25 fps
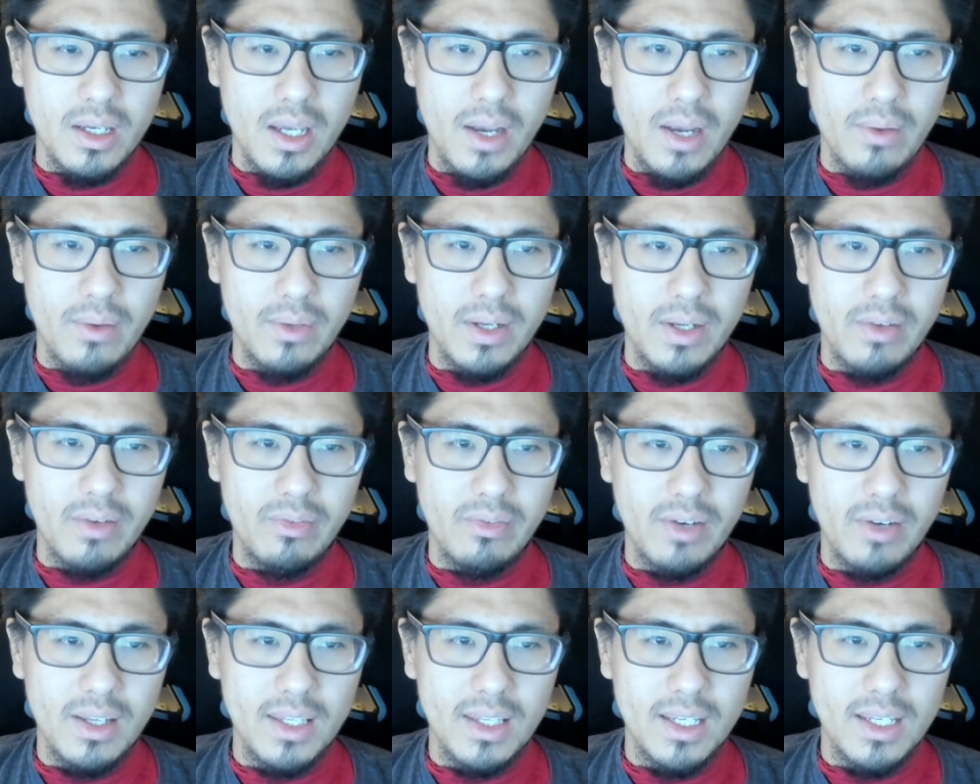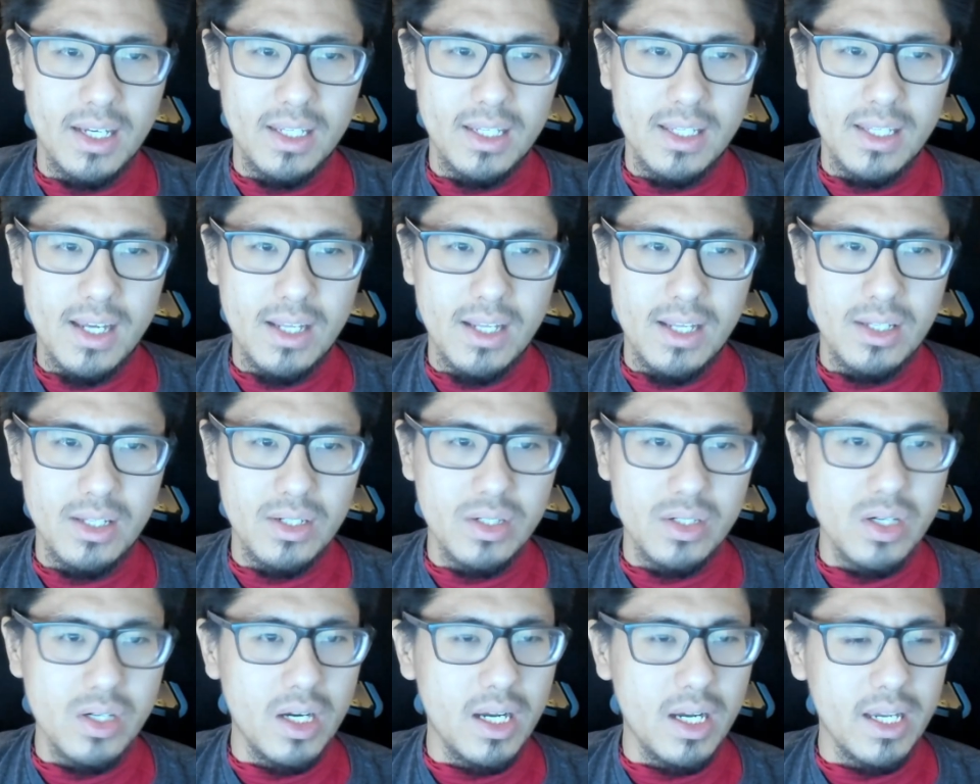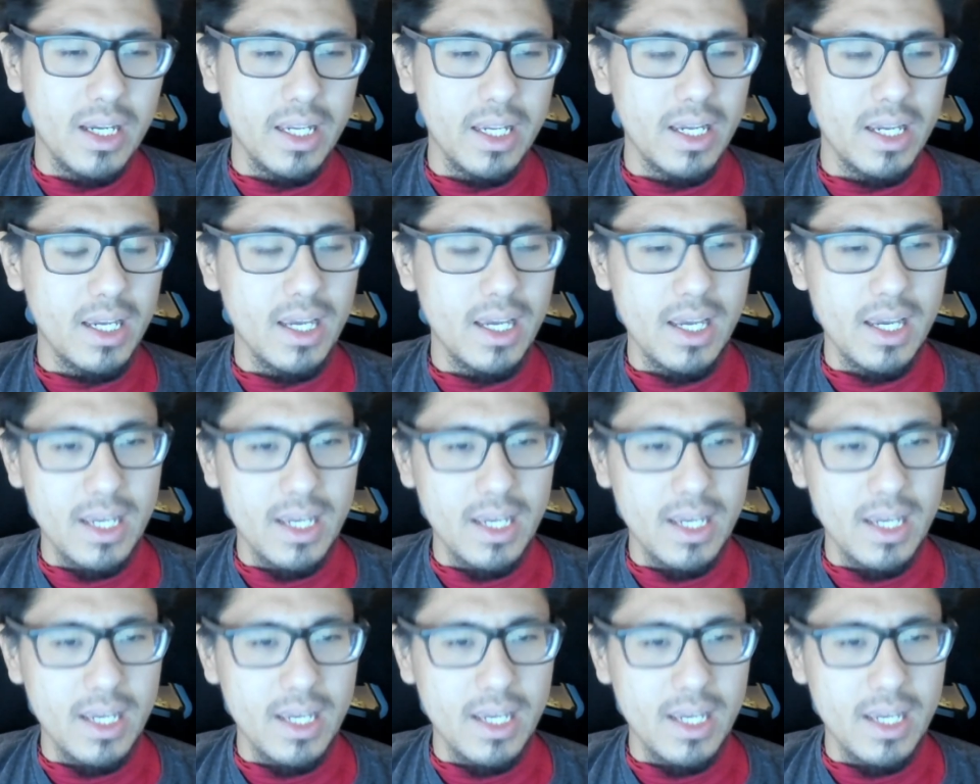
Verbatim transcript: When I finally got down to drawing, I,